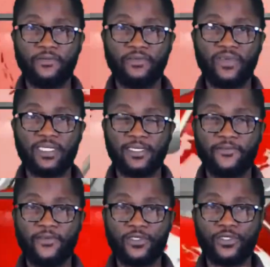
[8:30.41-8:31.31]
of events
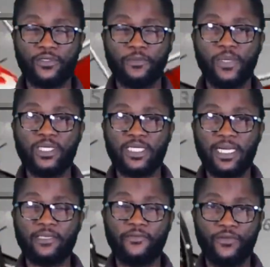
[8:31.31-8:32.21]
and function, please
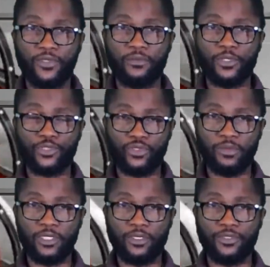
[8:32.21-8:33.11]
dial the phone number
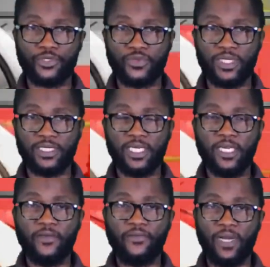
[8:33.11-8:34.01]
streaming on the screen
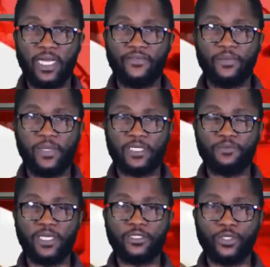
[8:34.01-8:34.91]
for
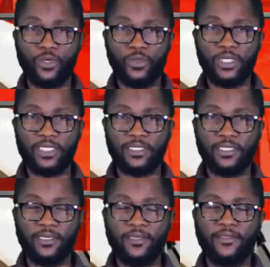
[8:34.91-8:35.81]
advertisements only.
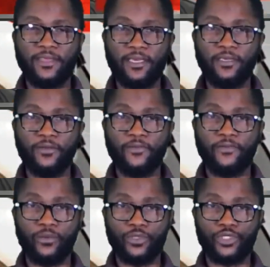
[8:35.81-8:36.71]
Thank you
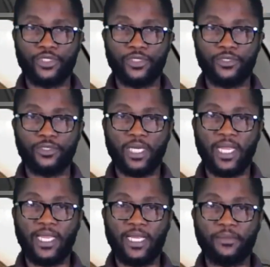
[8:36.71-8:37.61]
for watching.
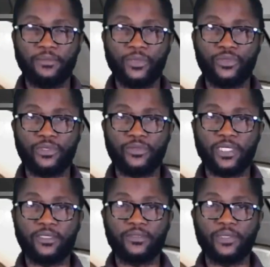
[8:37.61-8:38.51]
I am
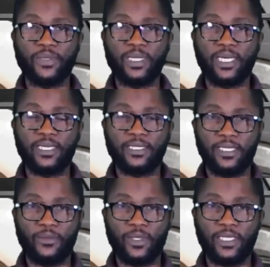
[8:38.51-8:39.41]
Moriri Revila
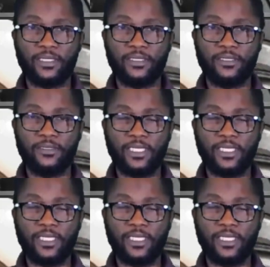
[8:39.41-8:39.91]
Lawal. Good